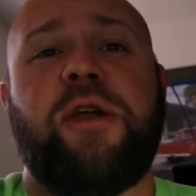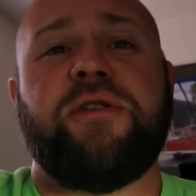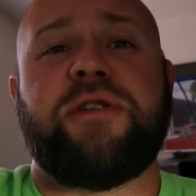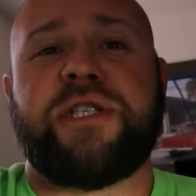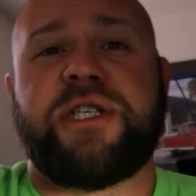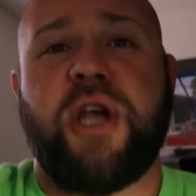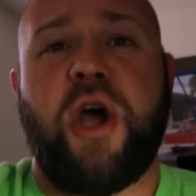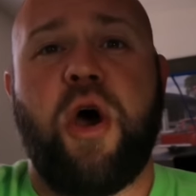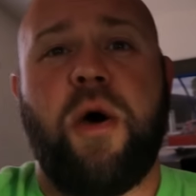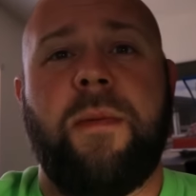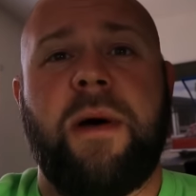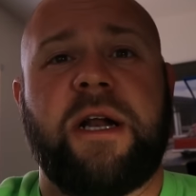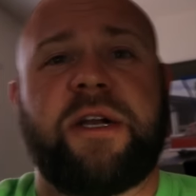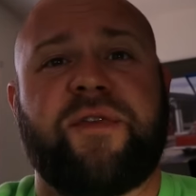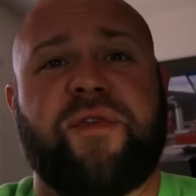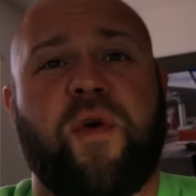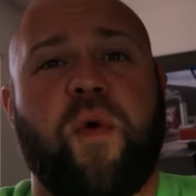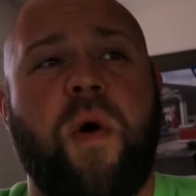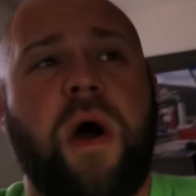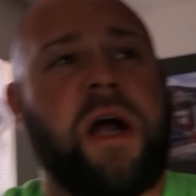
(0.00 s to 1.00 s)
you so much
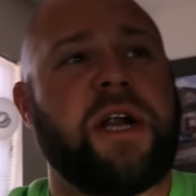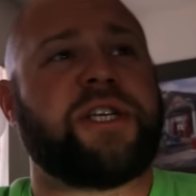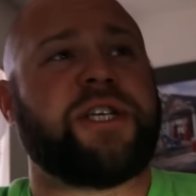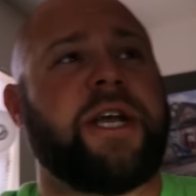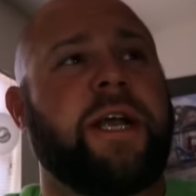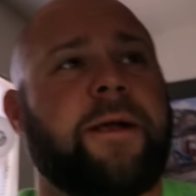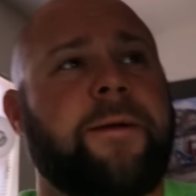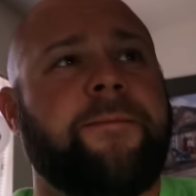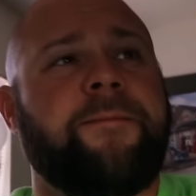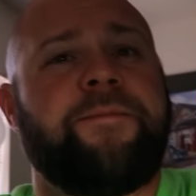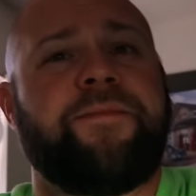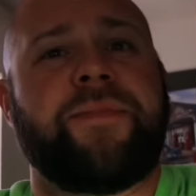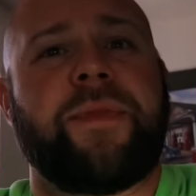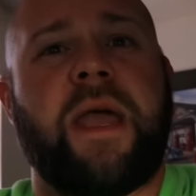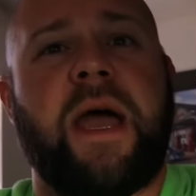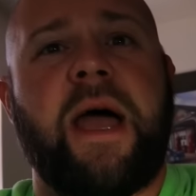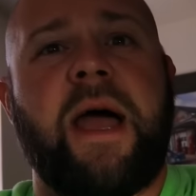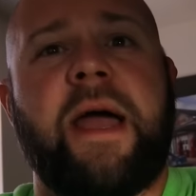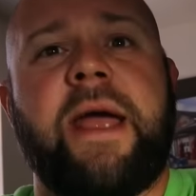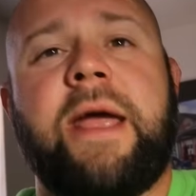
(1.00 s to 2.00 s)
for watching.
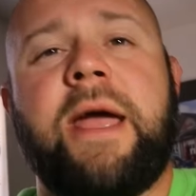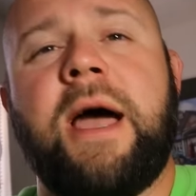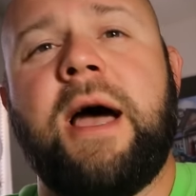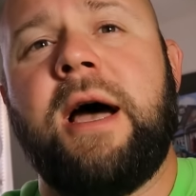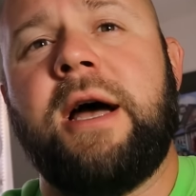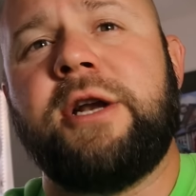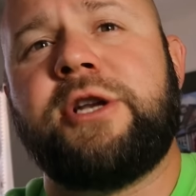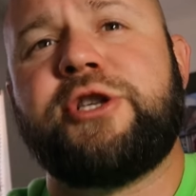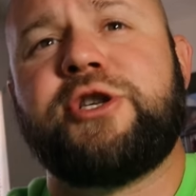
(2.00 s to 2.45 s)
I